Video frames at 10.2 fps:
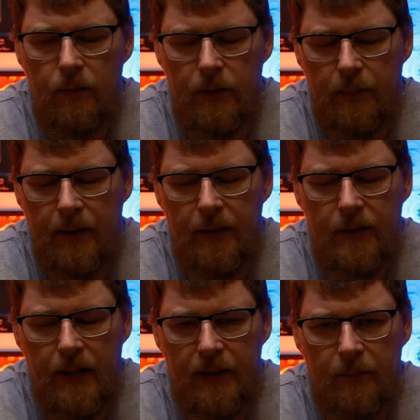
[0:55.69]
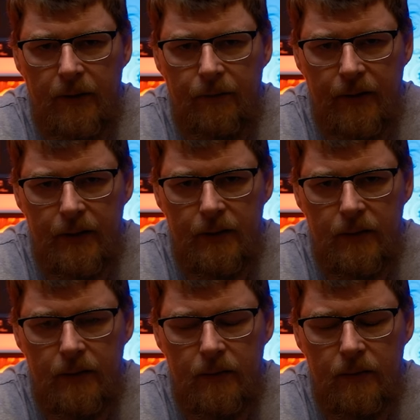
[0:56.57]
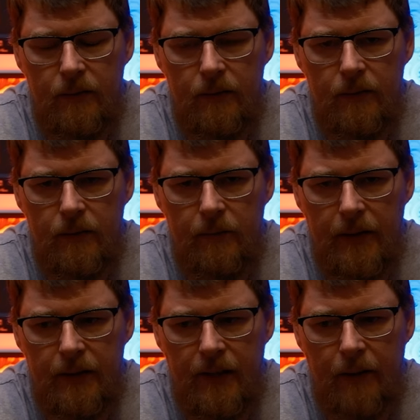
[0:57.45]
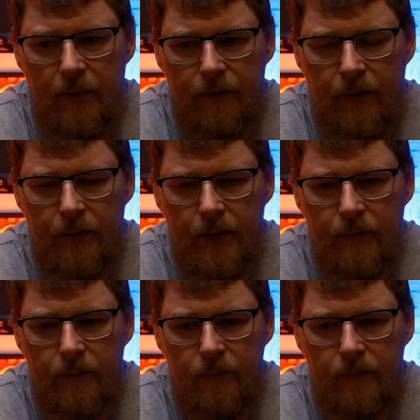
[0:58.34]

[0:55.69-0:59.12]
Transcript: was about the size of my fist by the time they found it.